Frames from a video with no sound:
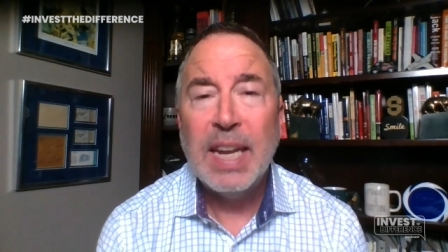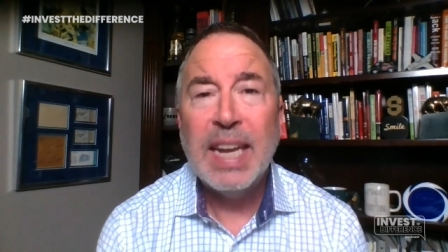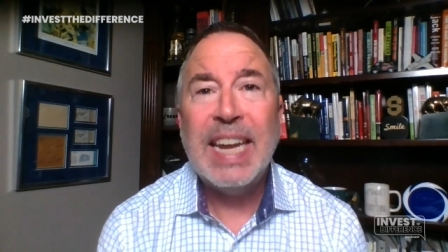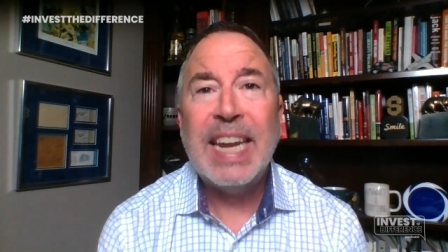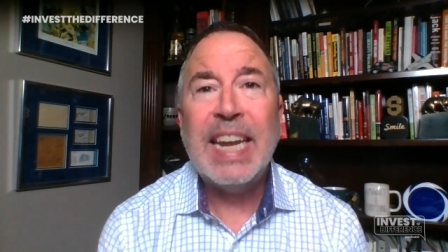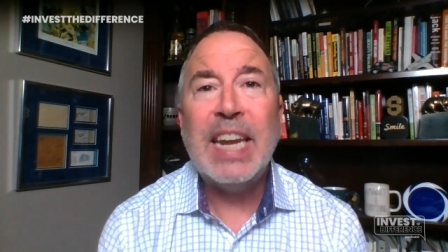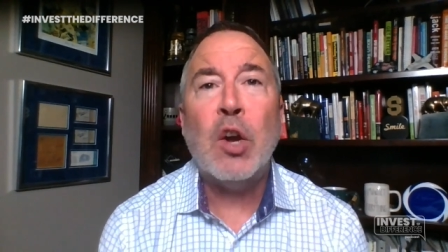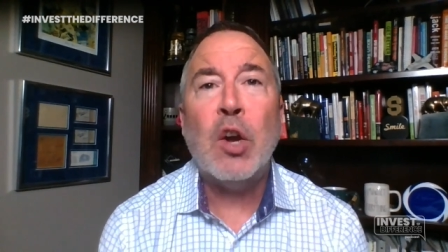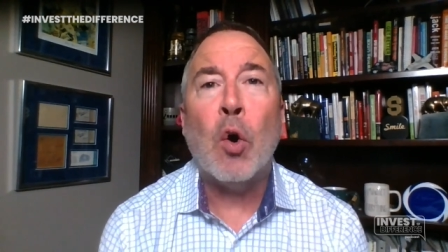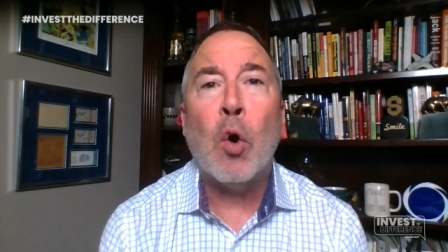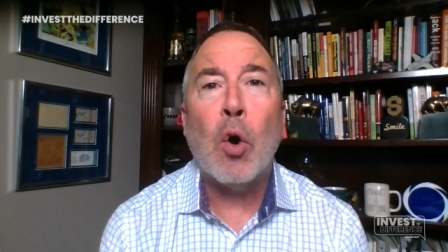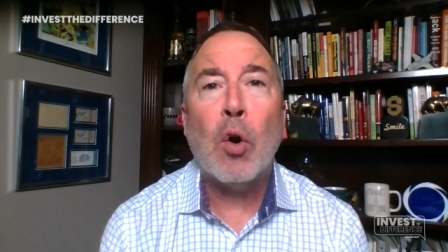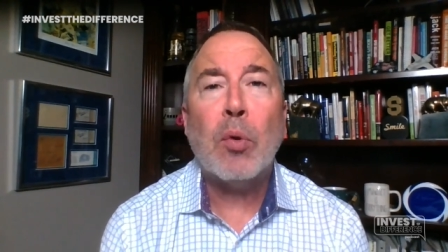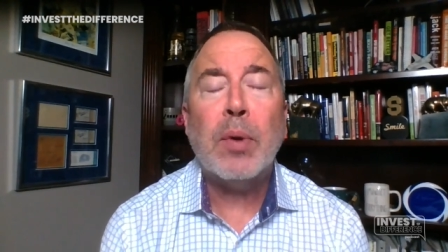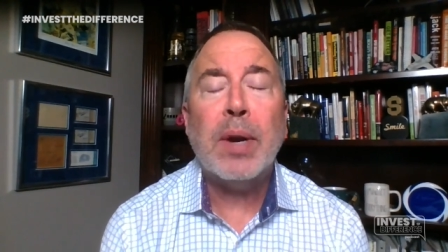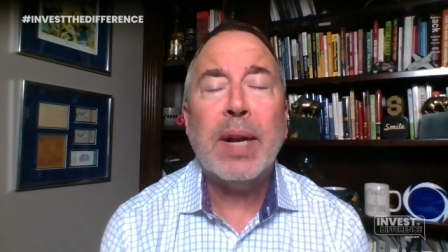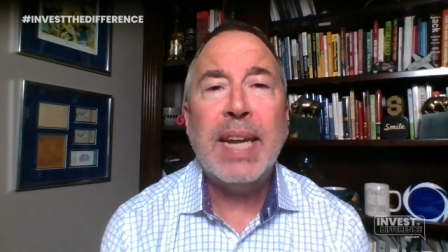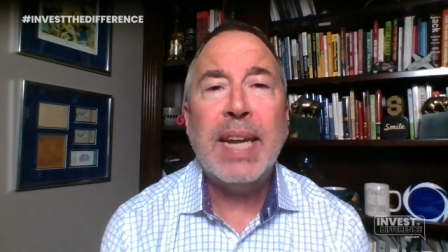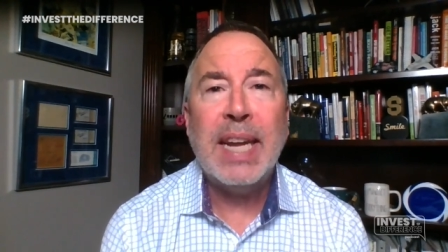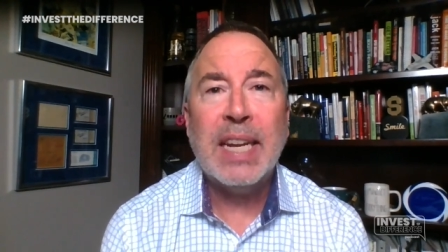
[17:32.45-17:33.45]
He
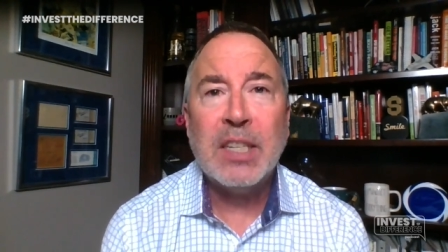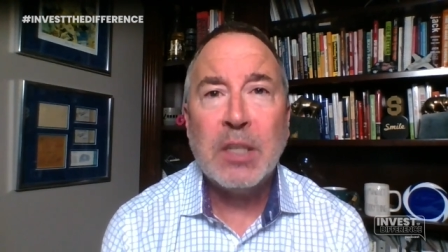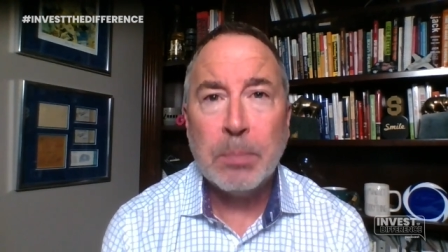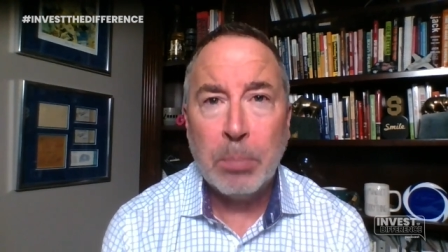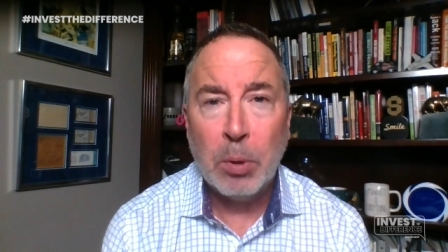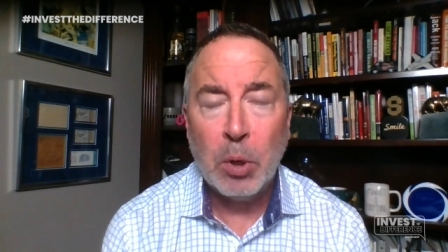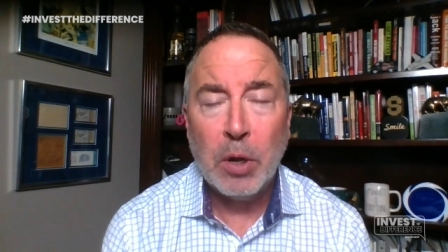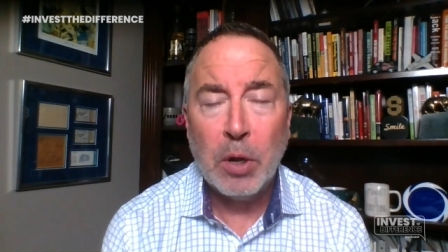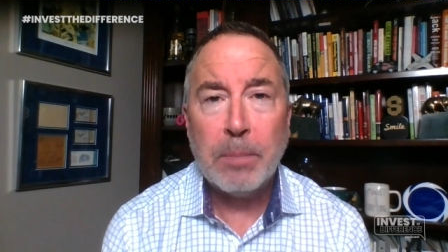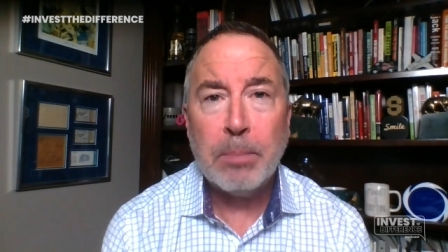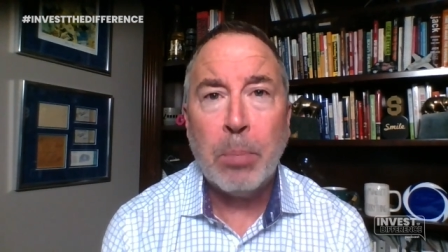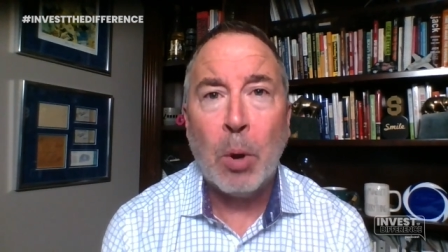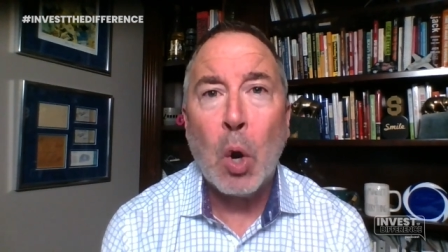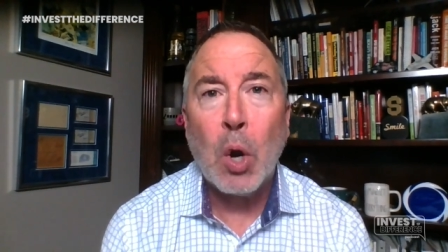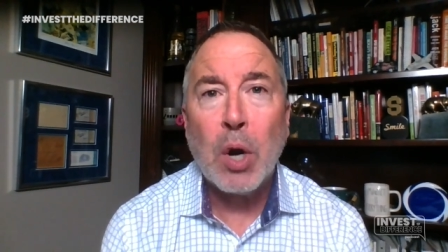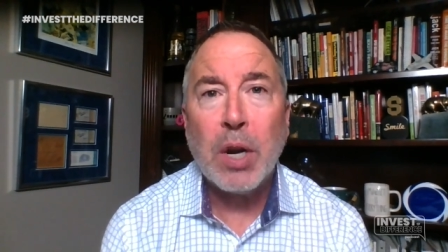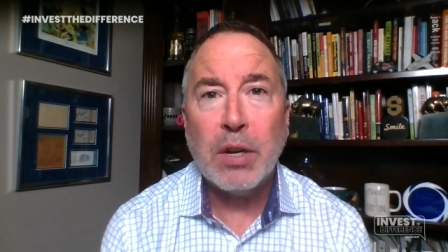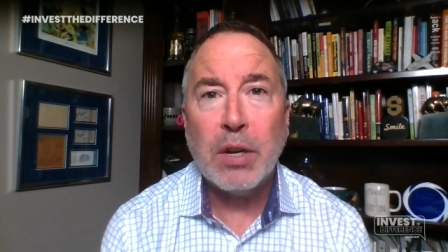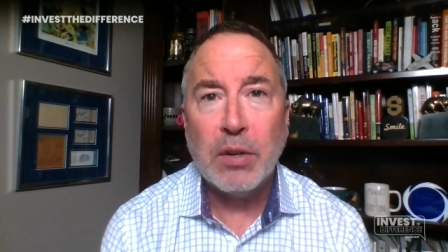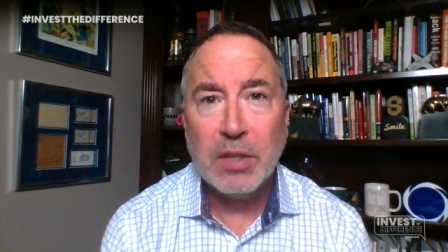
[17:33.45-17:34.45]
already has put
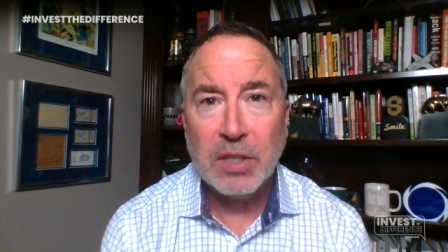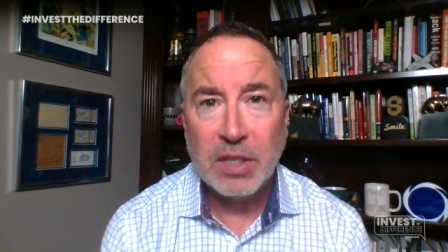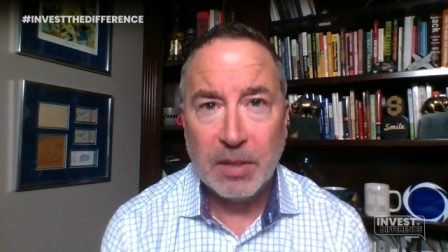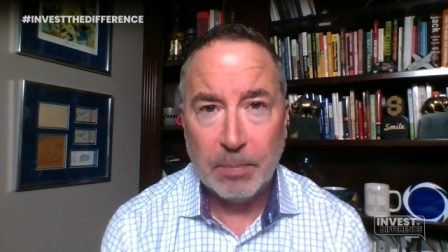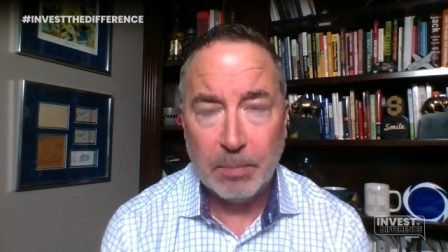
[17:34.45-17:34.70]
partners